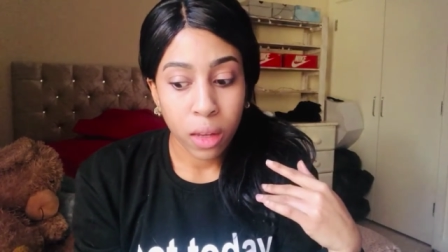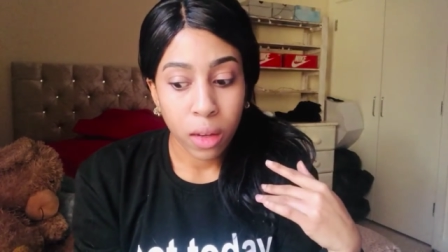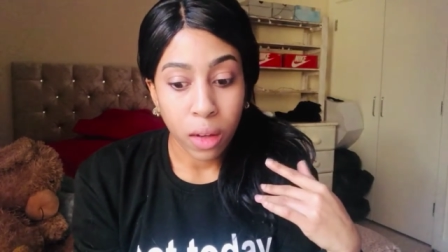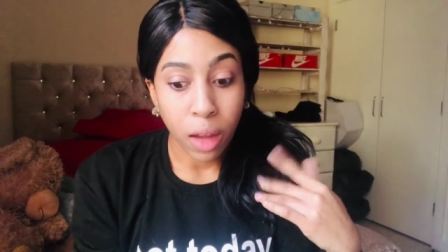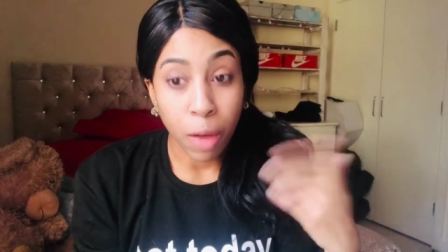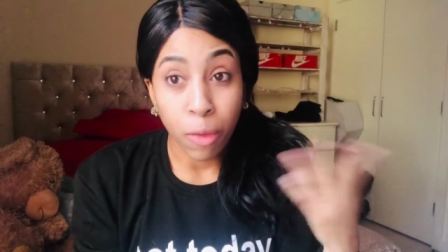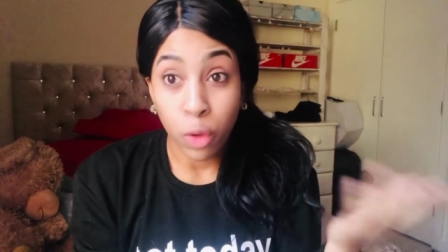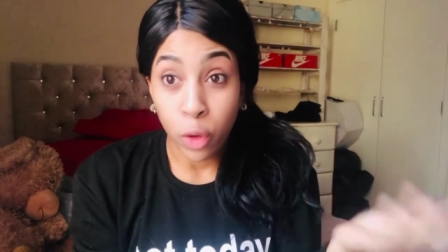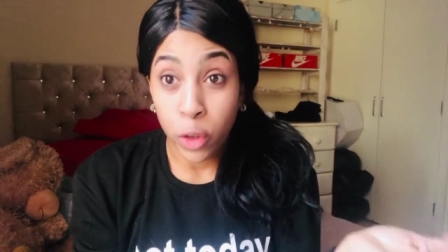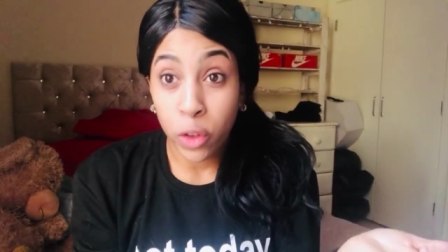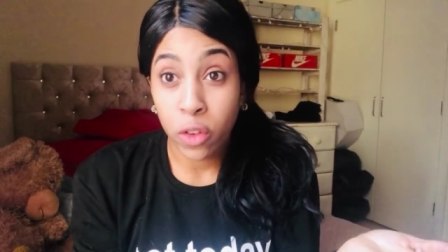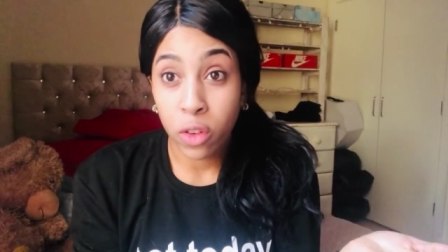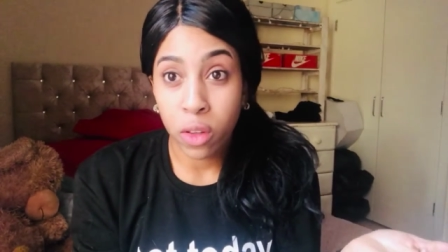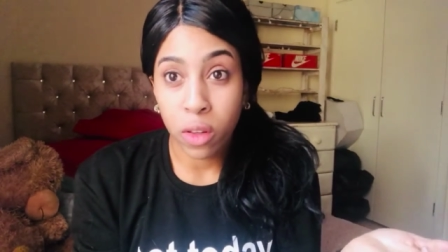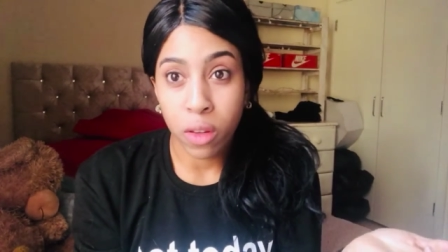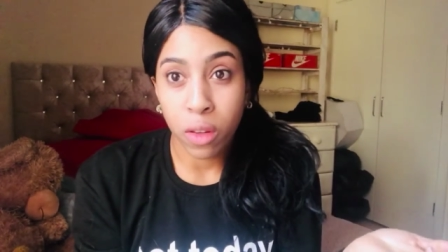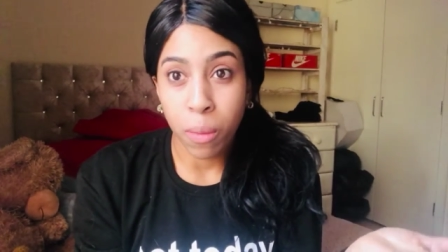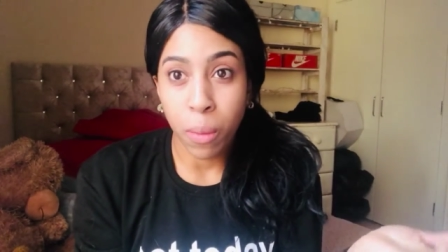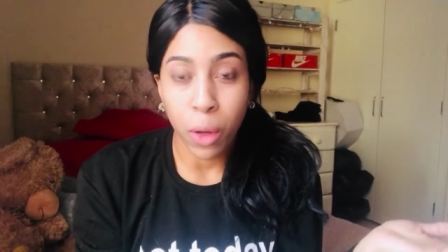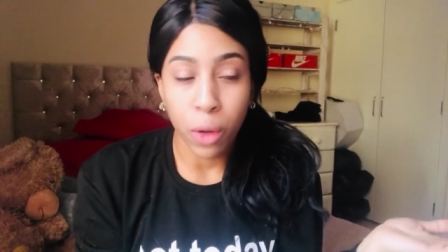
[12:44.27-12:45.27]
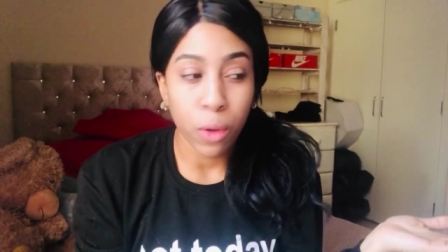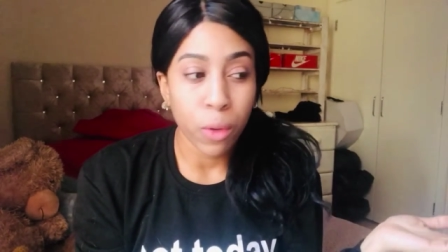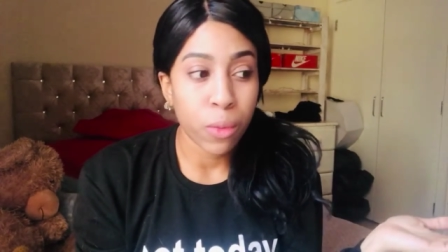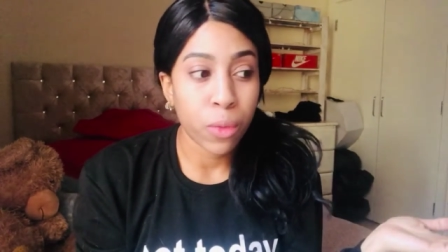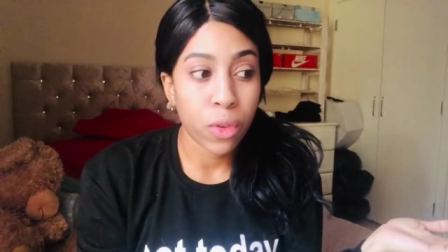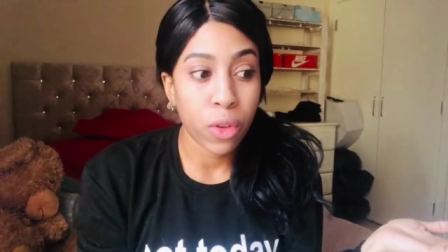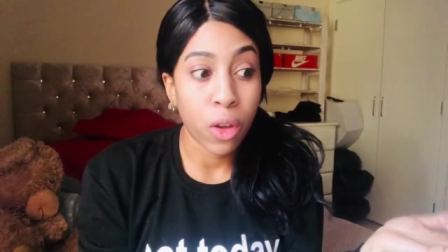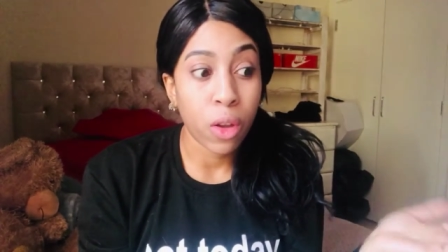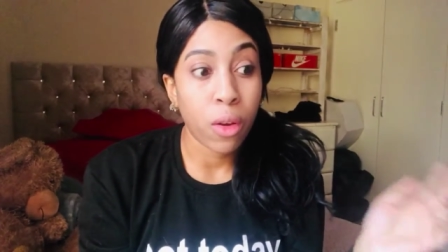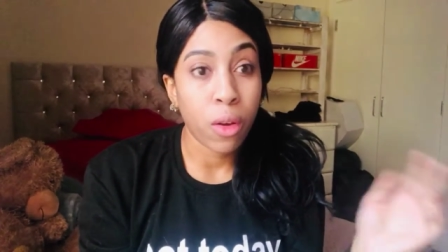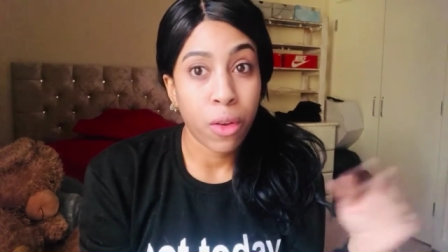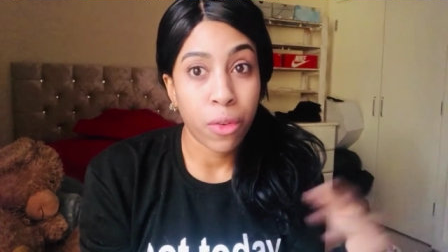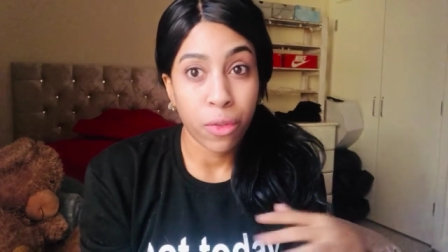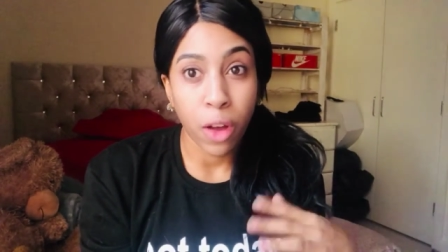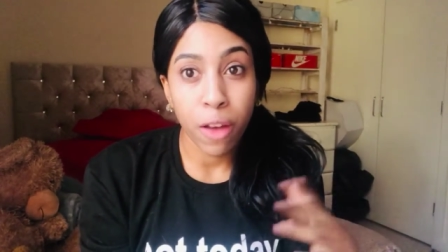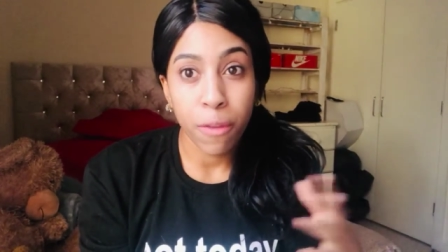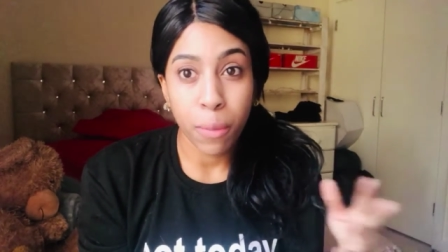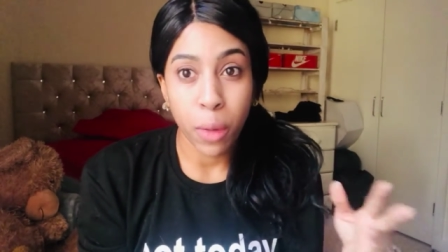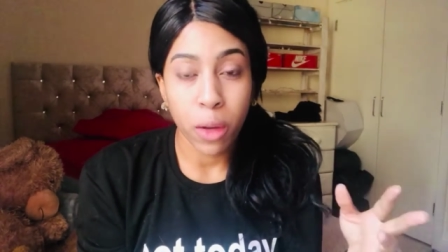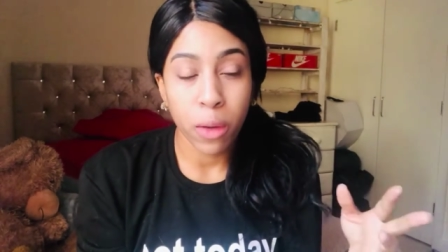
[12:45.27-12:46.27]
have lost the bulbs so
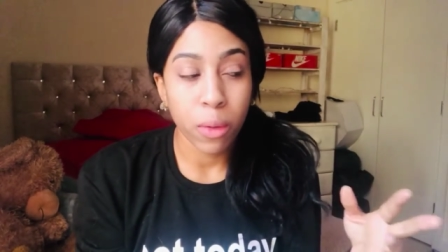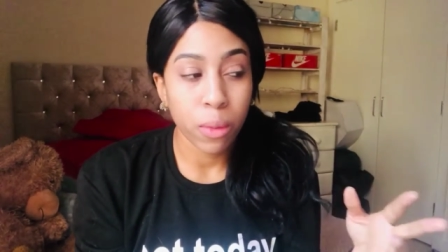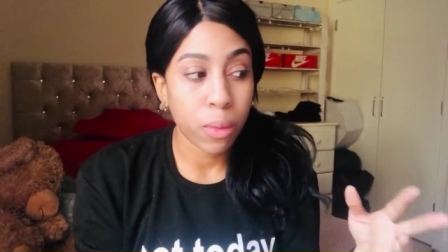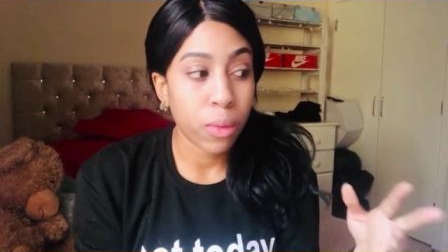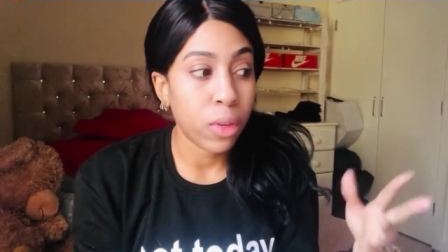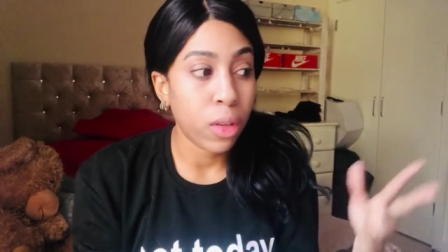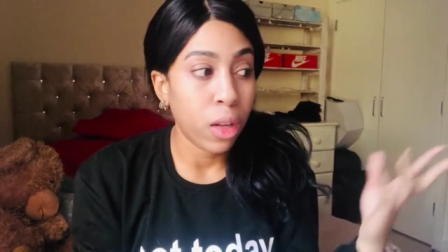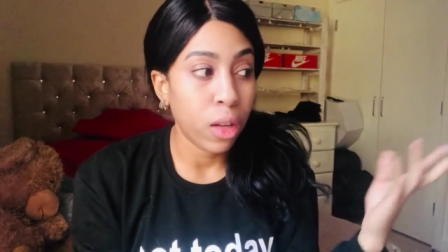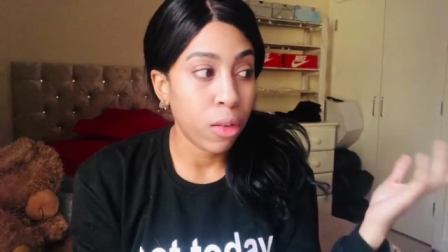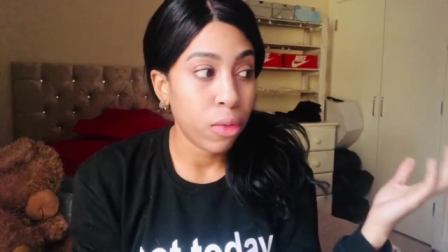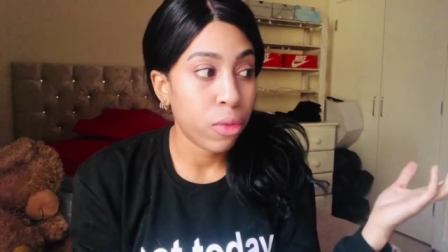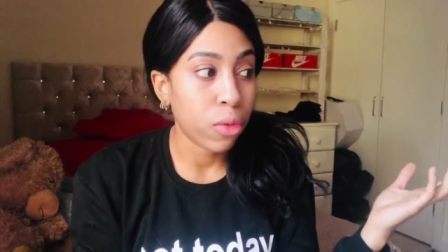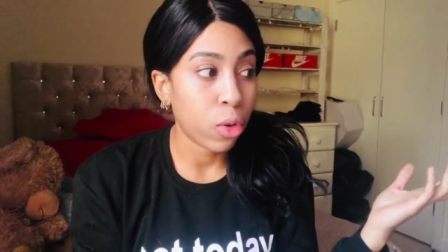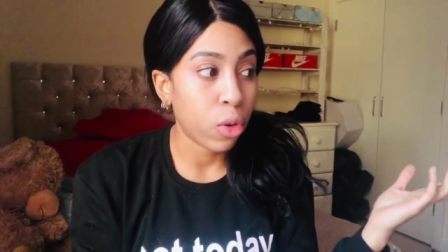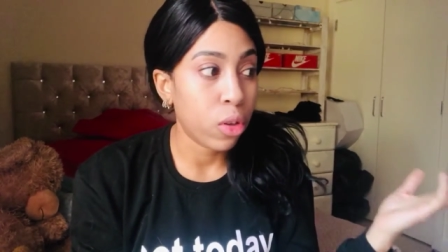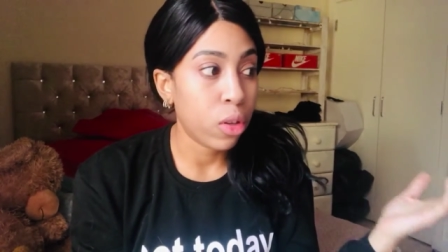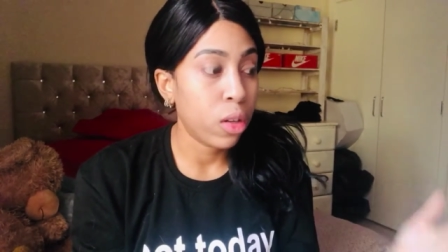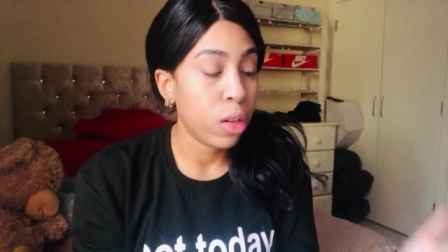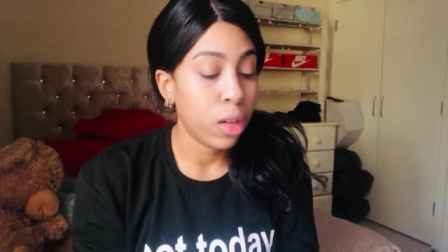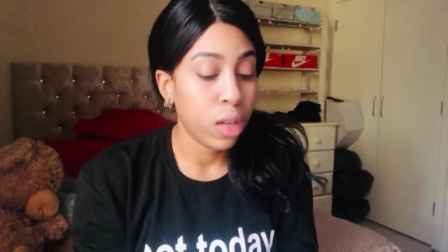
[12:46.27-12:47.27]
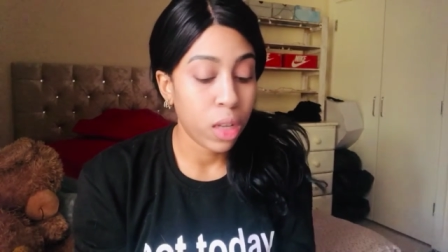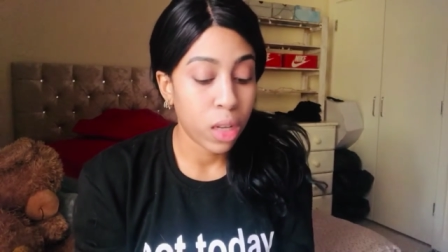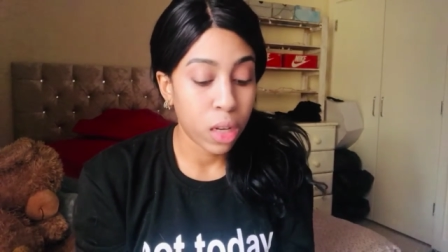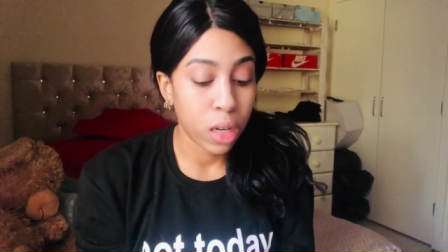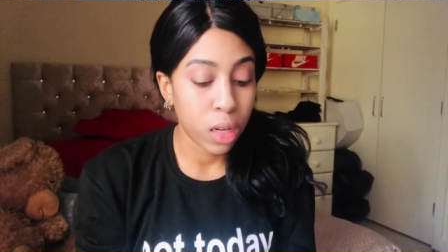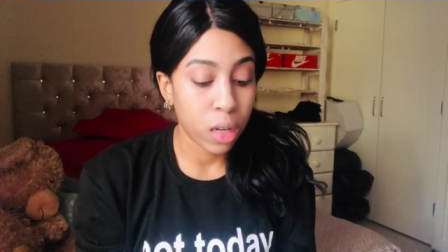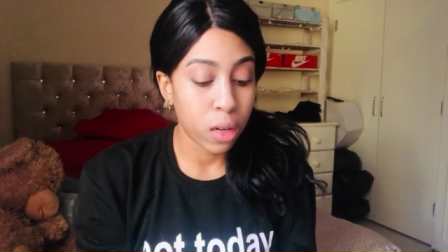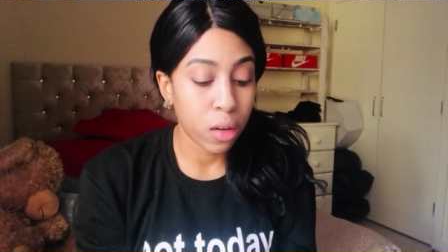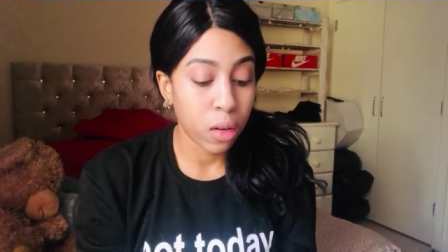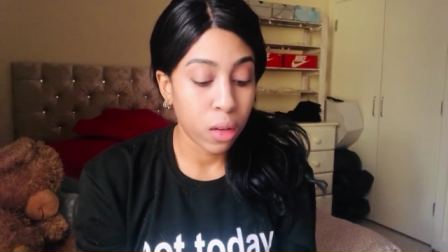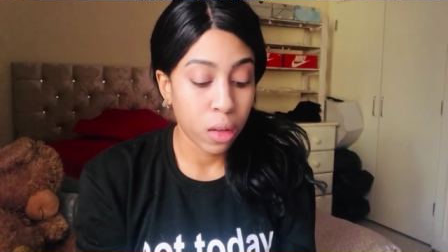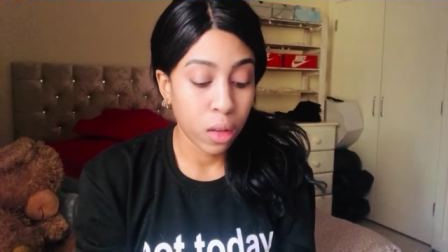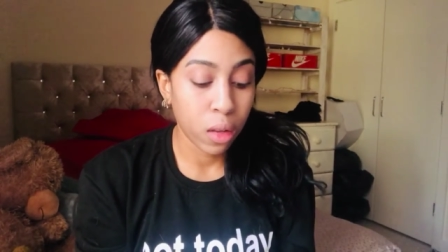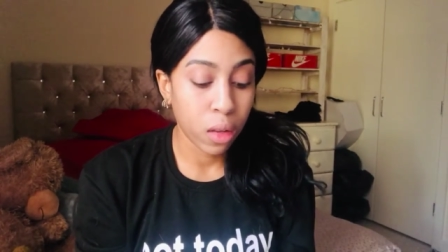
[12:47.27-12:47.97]
five bulbs have gone and